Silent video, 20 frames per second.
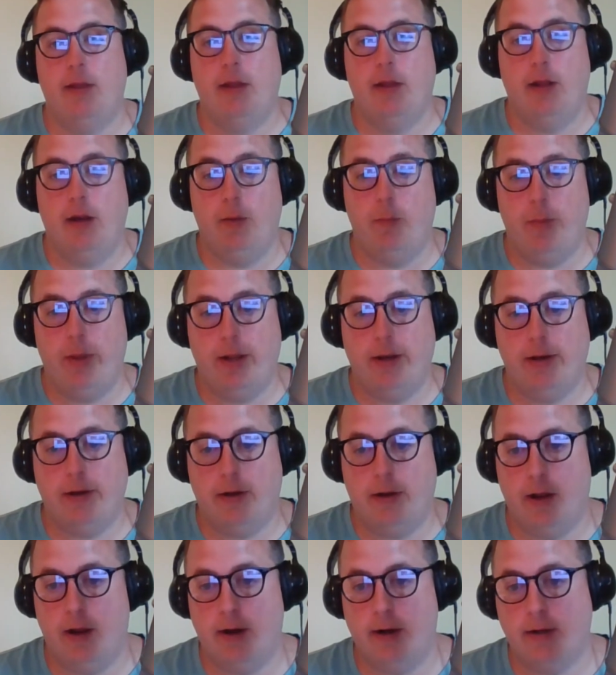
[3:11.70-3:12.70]
An
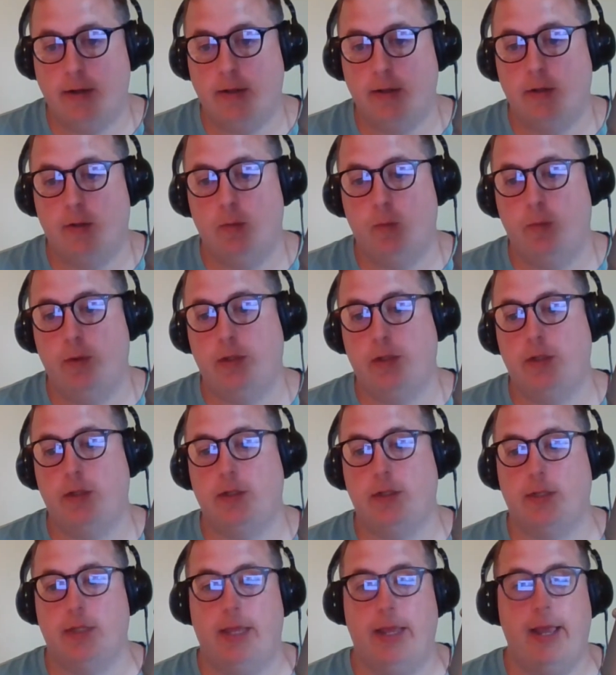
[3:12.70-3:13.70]
abandoned cart, which
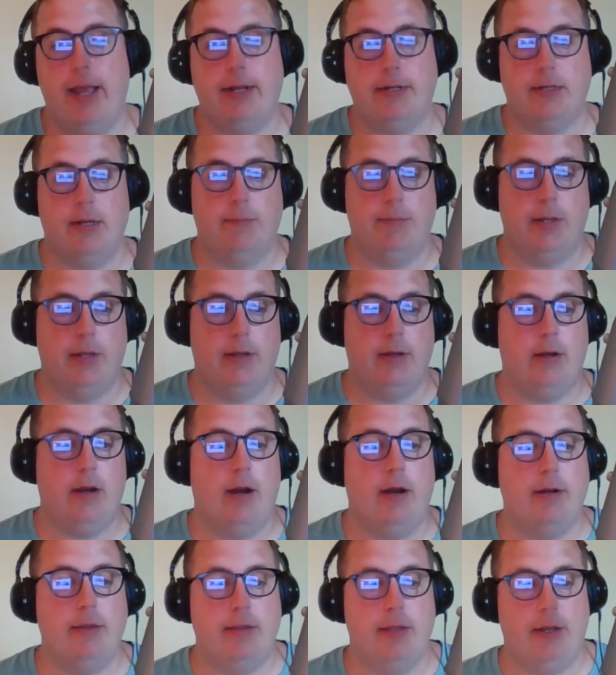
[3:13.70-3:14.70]
is they add something to the
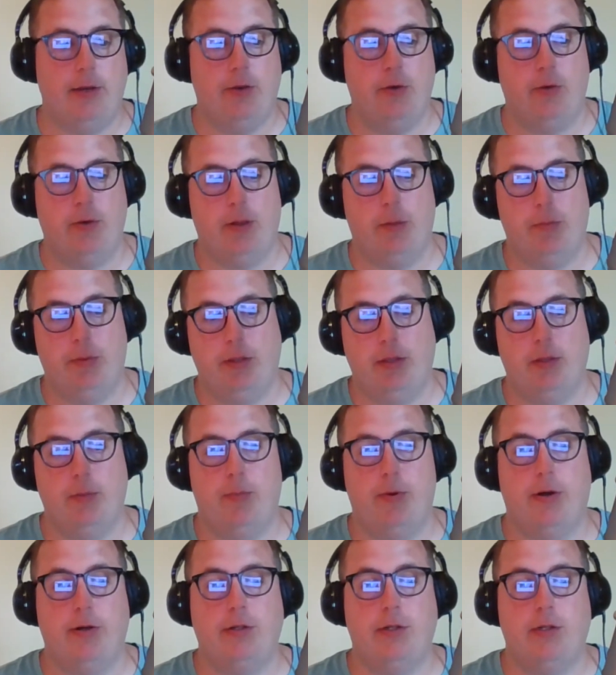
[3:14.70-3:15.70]
cart, they don't complete the
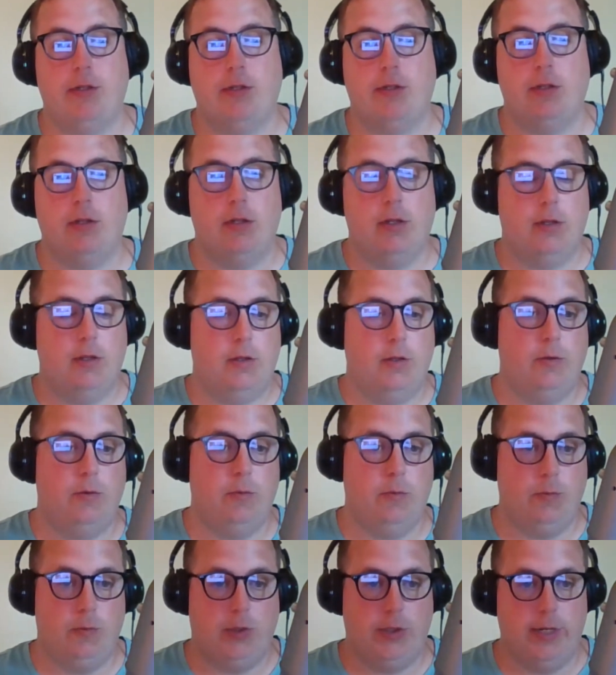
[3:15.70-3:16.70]
purchase.
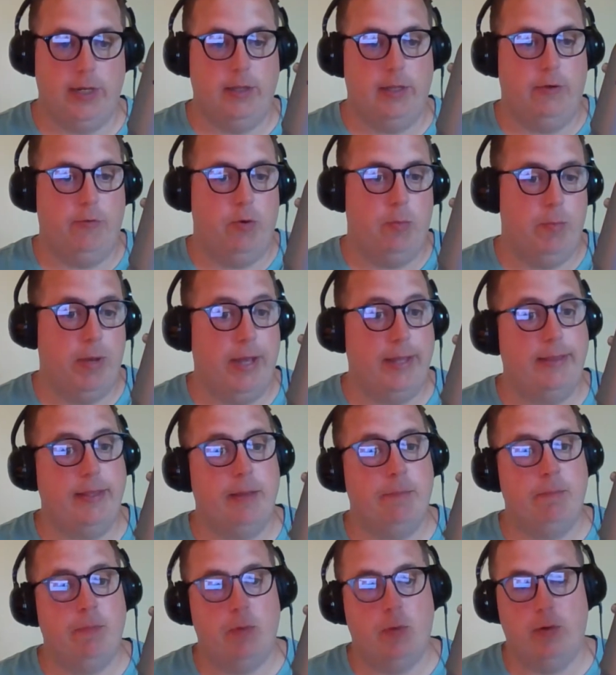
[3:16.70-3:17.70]
You gently remind
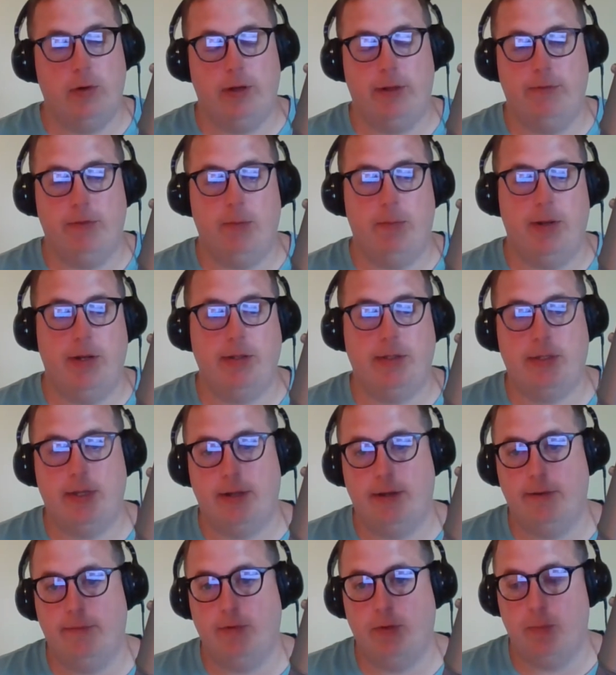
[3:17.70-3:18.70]
them or give them an
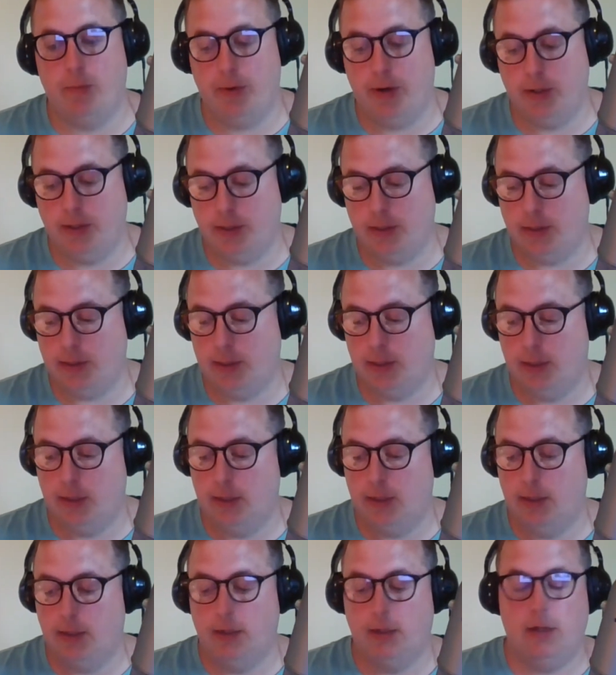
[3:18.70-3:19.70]
incentive to purchase.
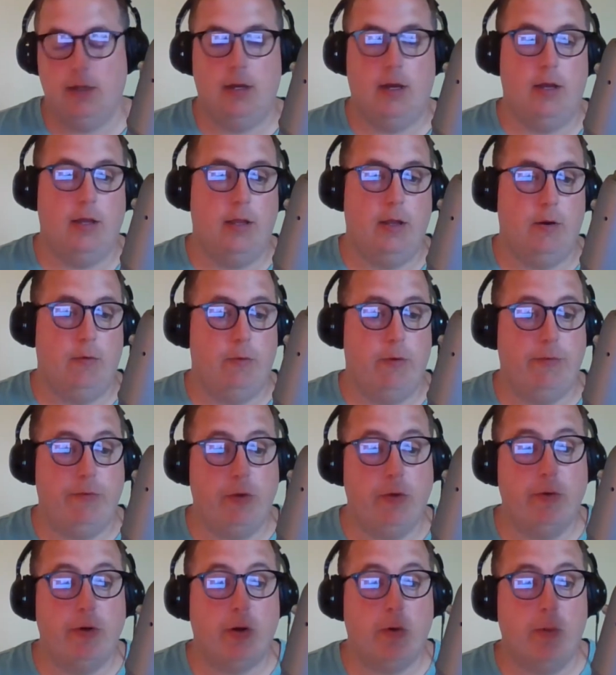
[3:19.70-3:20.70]
A
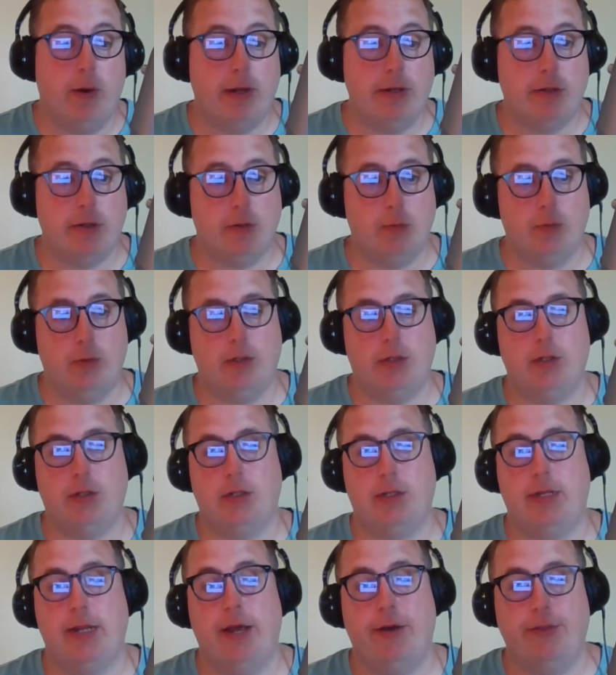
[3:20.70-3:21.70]
review request, which
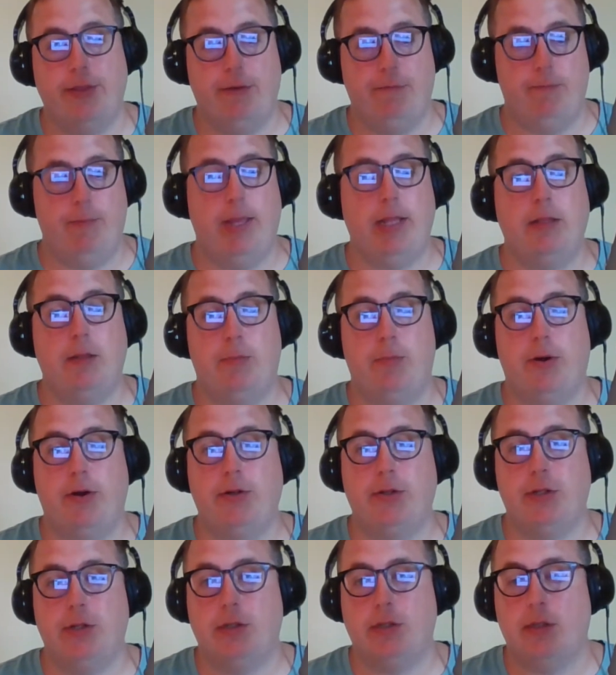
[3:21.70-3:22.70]
is now they've made the
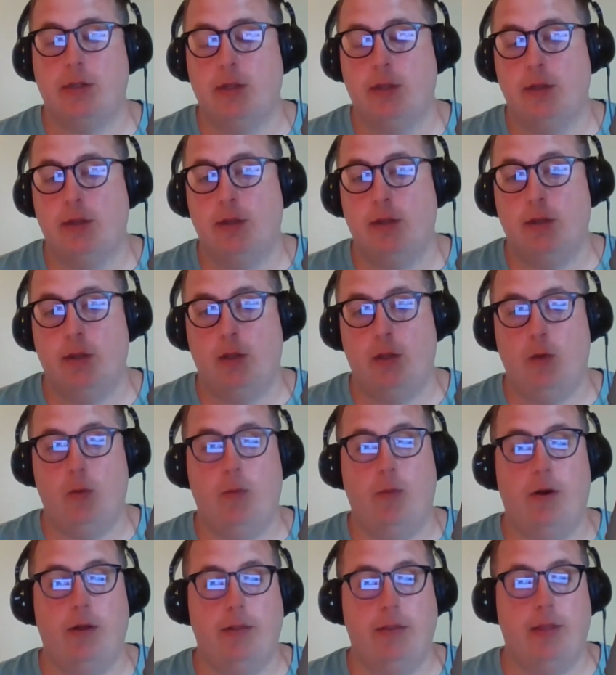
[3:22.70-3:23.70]
purchase. You
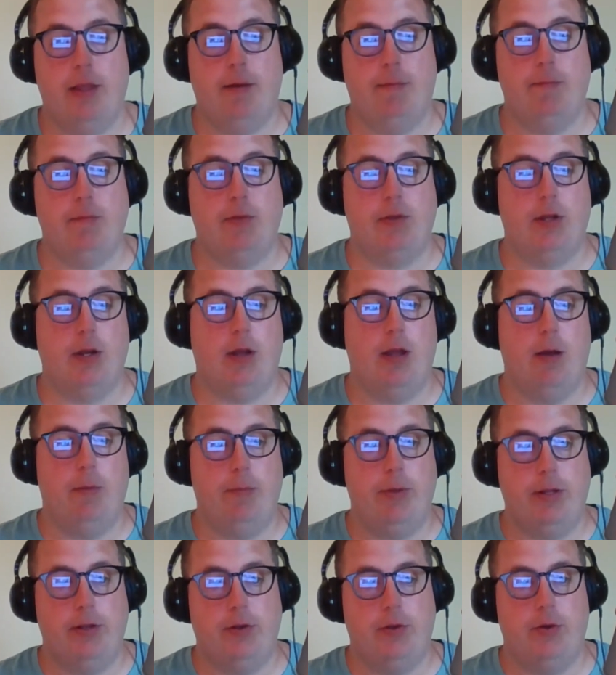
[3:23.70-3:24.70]
want them to
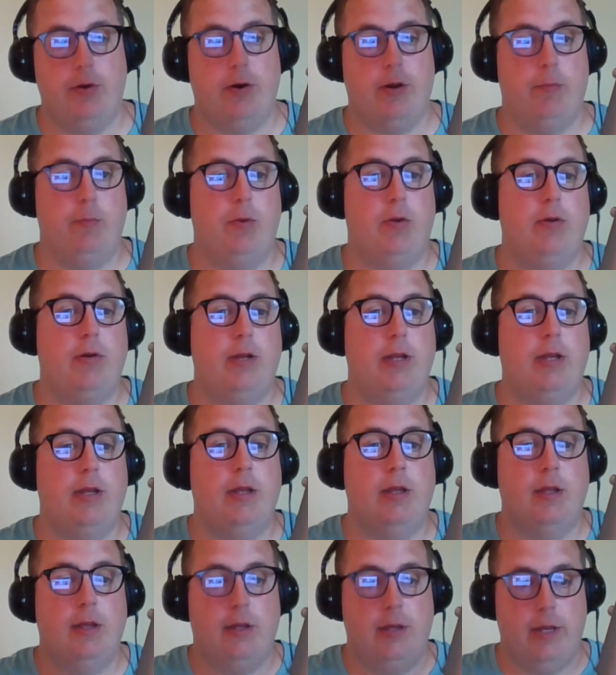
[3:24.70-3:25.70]
come into your
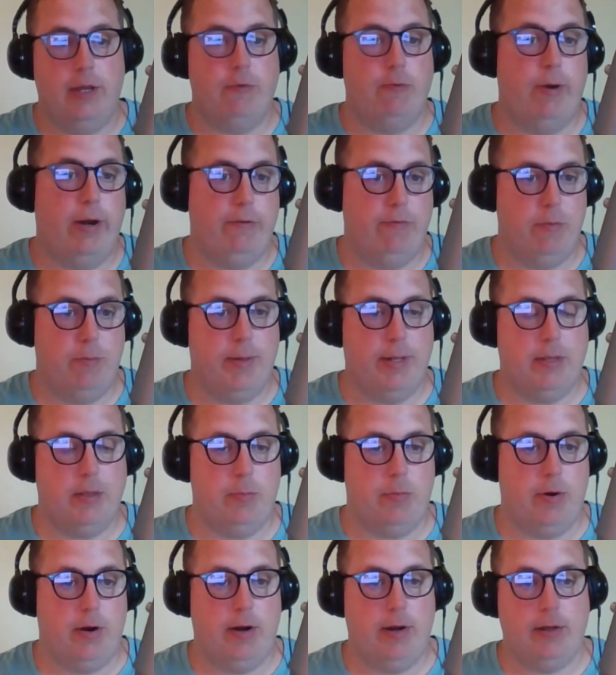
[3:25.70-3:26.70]
community and rave about
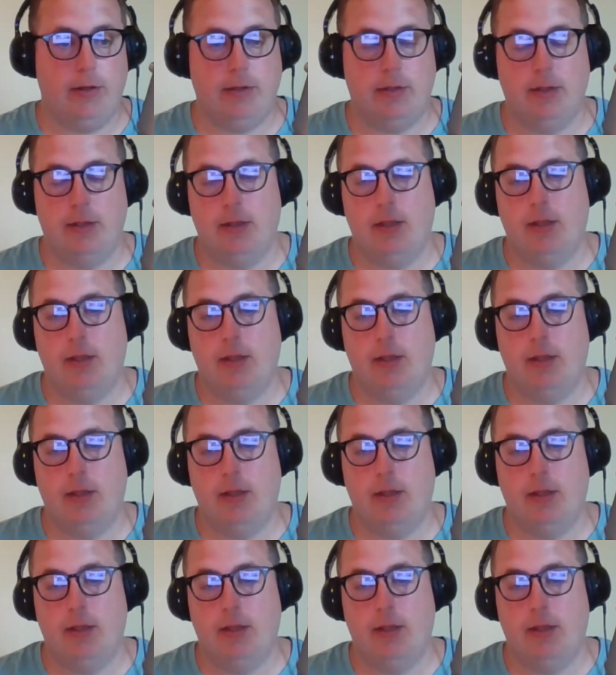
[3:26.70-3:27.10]
the product.